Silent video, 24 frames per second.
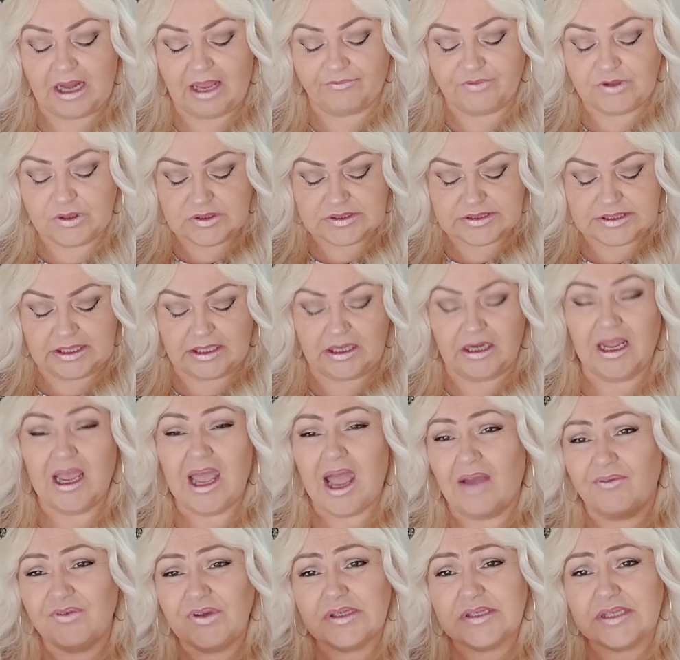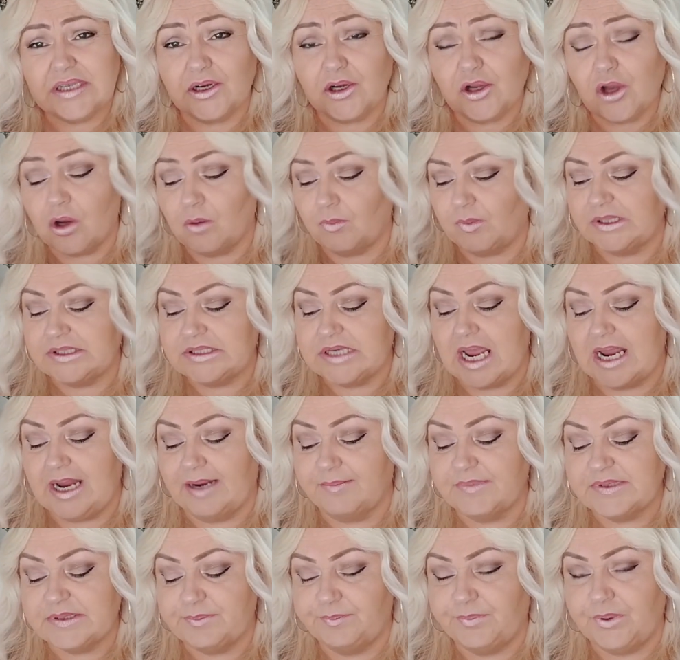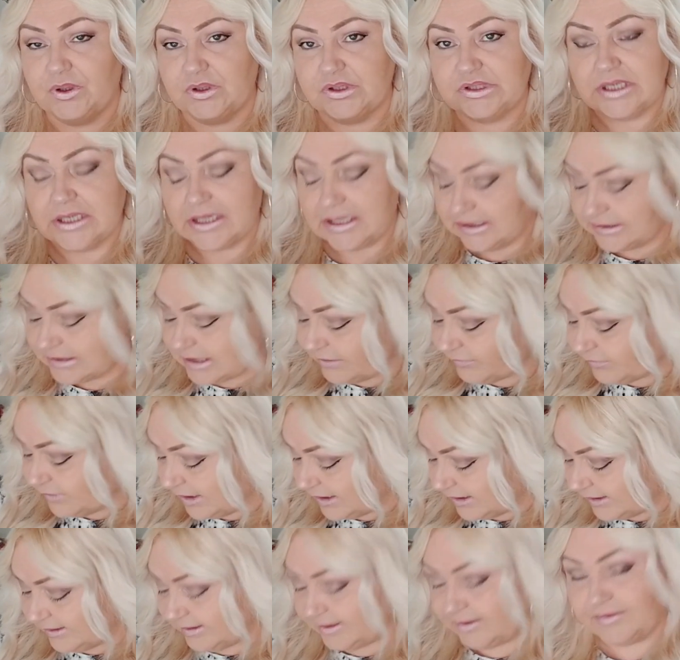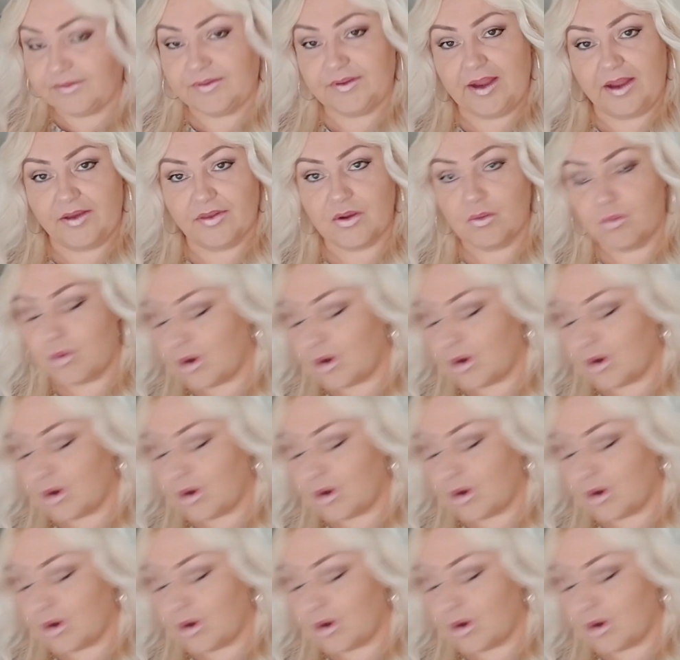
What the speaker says: I've used it a couple of times, but definitely the other